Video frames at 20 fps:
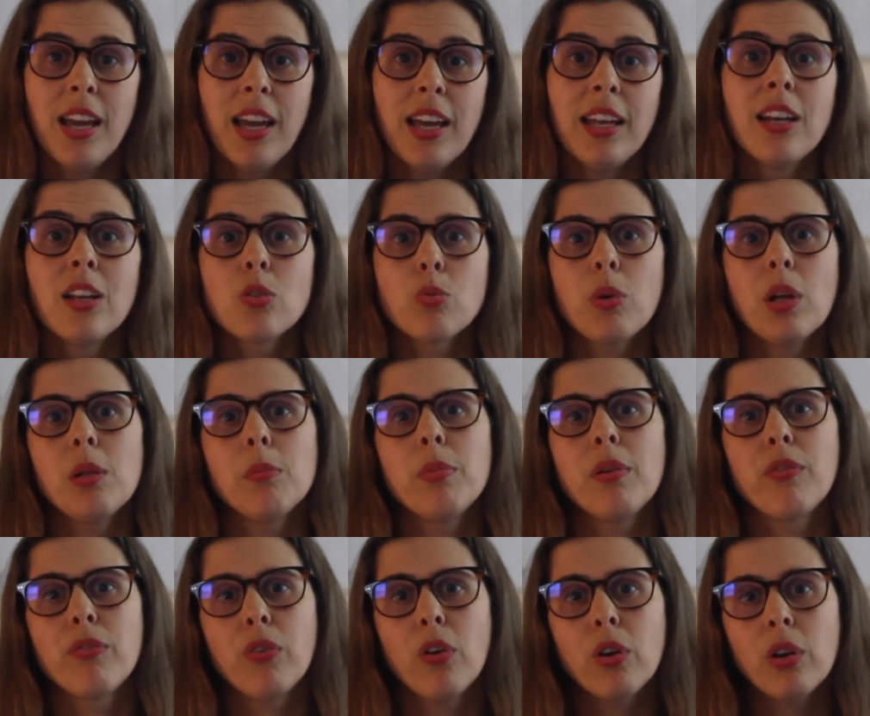And as well,
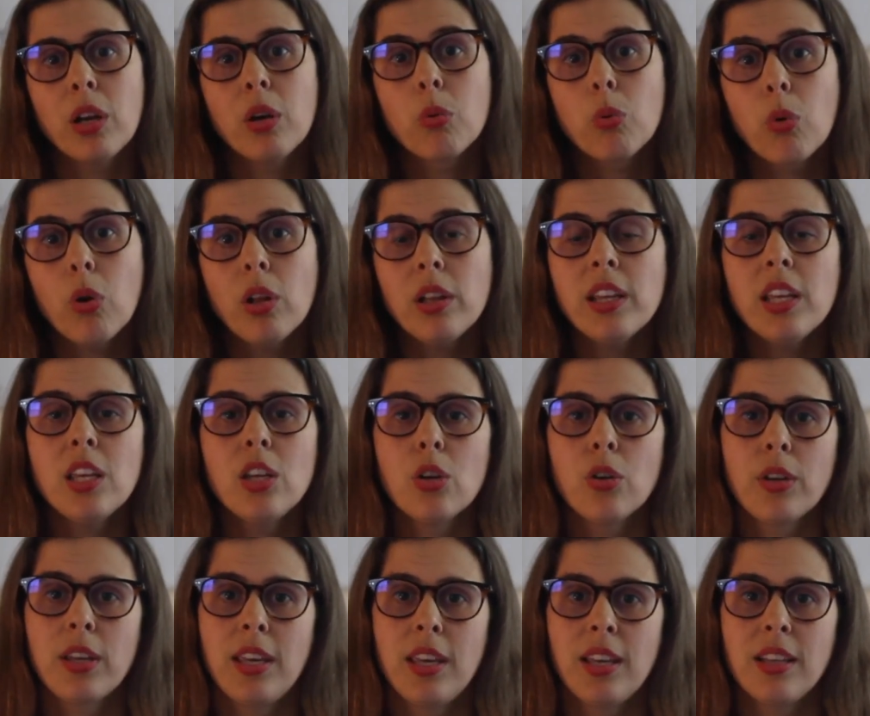before enrolling
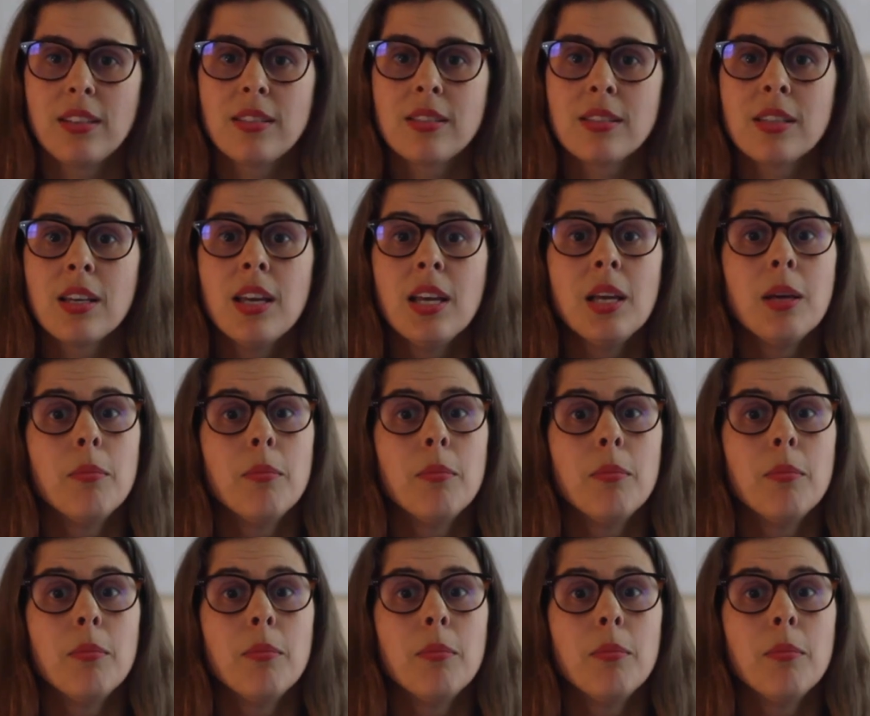your kids,